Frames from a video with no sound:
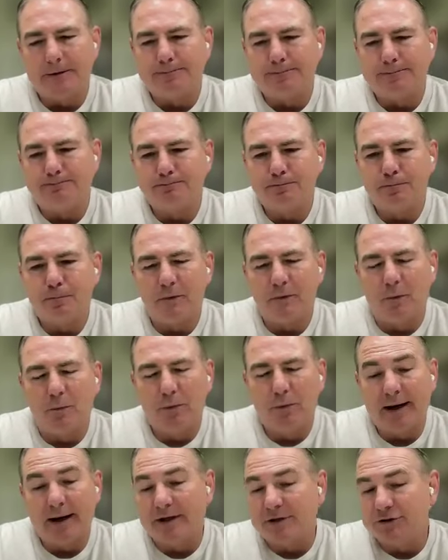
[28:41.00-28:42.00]
and um,
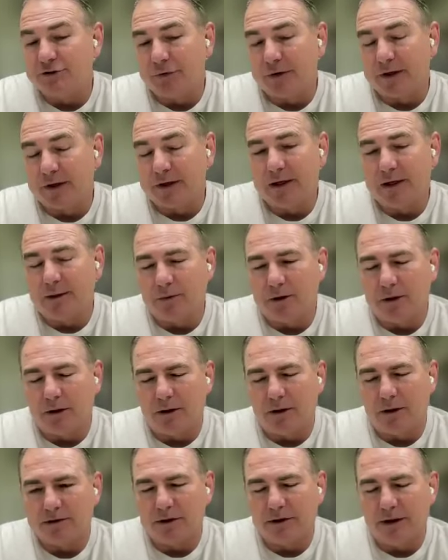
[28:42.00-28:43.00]
we got injured
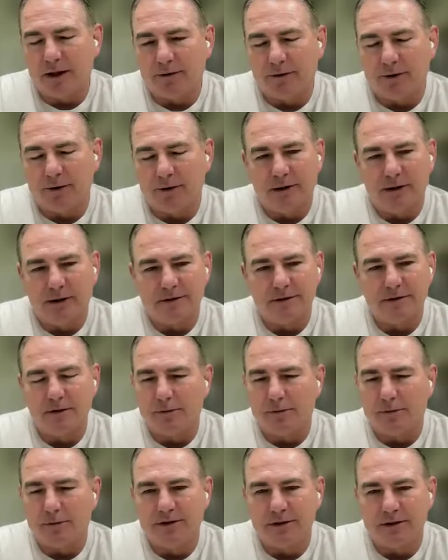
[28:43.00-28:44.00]
again. We lost another
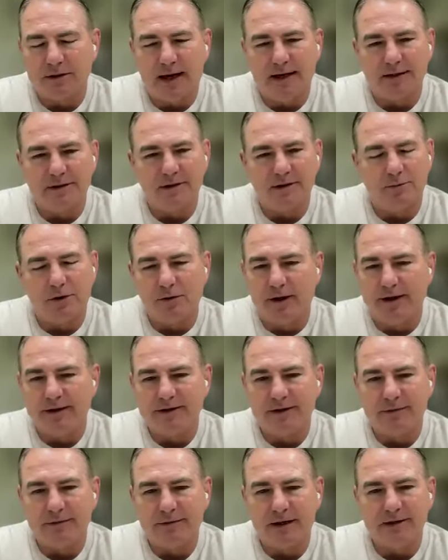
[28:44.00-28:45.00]
kid, so we just had some
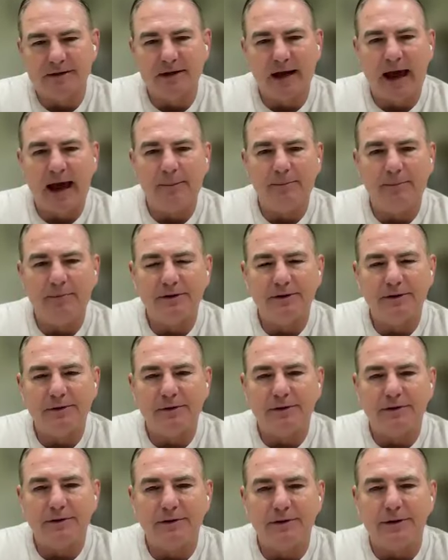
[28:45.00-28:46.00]
crazy things
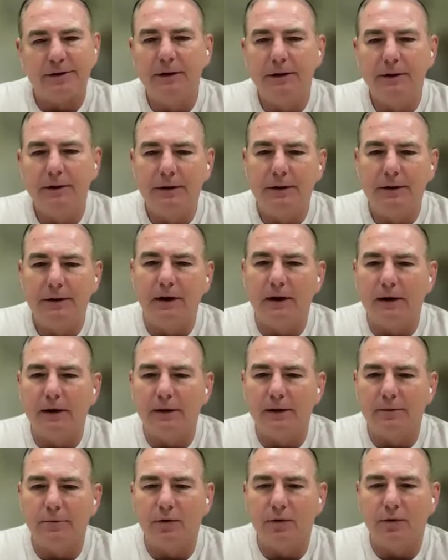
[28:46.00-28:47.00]
happen to us, and
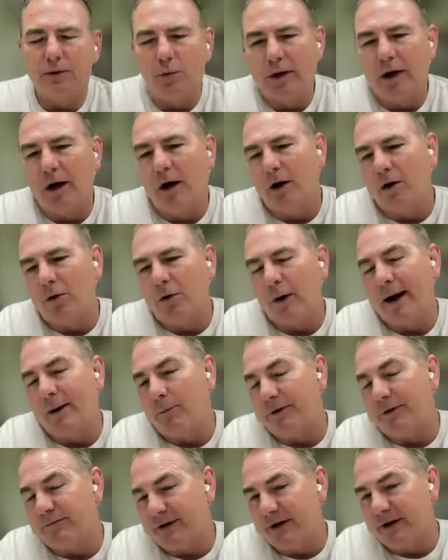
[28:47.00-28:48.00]
uh, we we hung
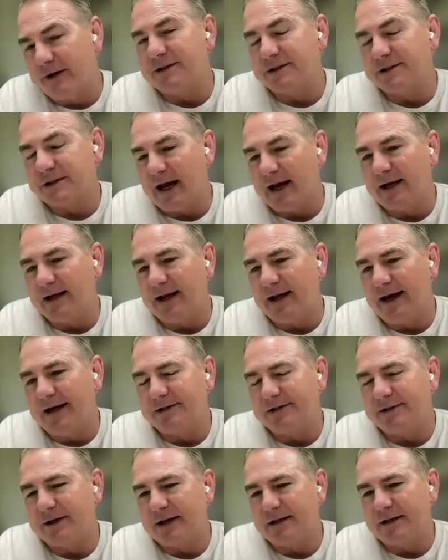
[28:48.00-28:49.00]
around. We finished
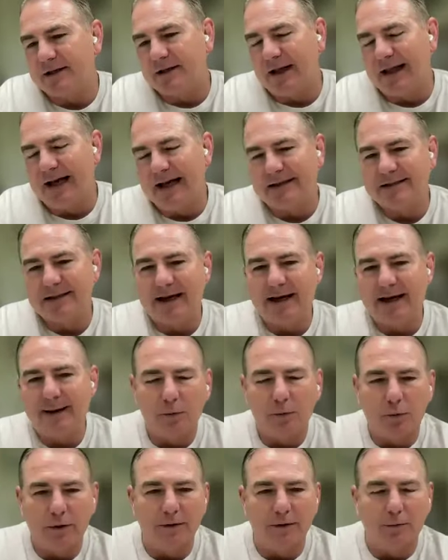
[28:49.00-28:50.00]
second, had a chance the
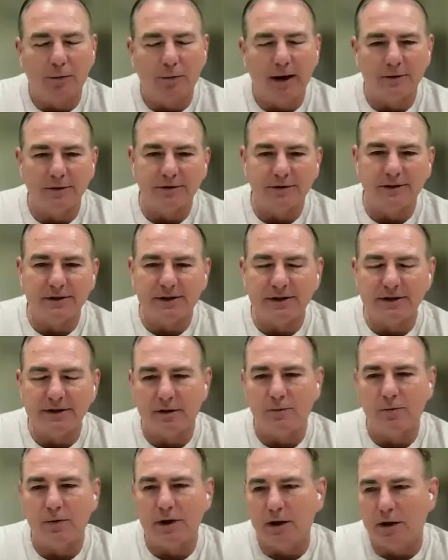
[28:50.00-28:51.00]
last game to win the regular
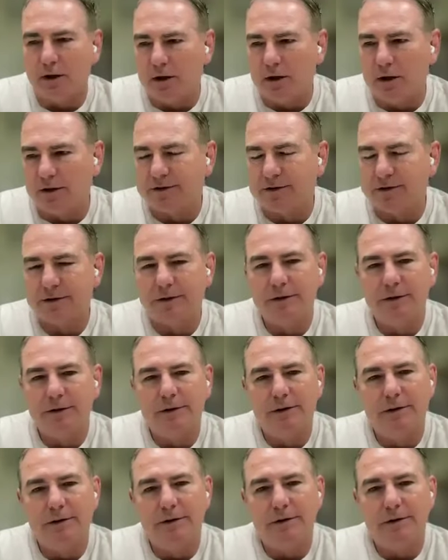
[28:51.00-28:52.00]
season, and we
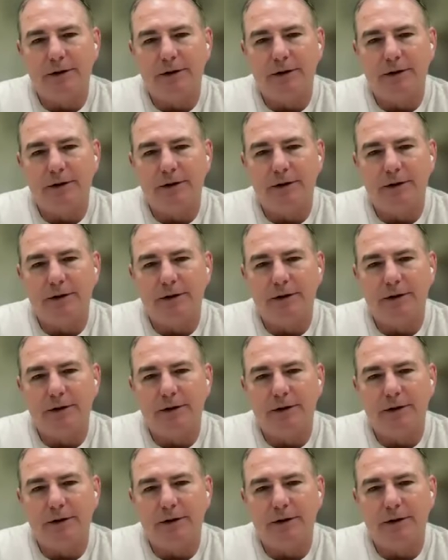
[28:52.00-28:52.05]
lost.